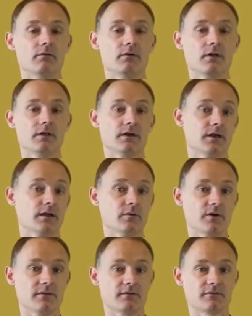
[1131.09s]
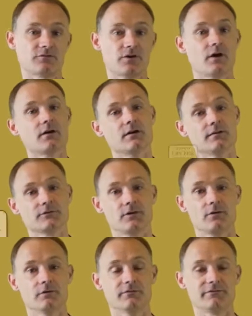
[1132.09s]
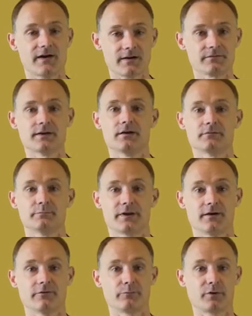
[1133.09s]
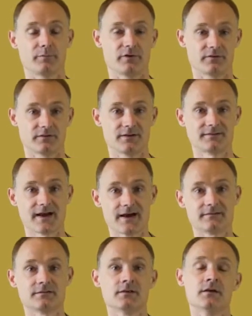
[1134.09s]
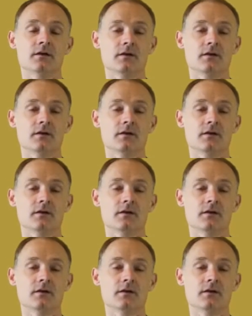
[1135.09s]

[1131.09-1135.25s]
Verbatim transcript: really anywhere that's strong enough to hold 5,000 pounds per person attached.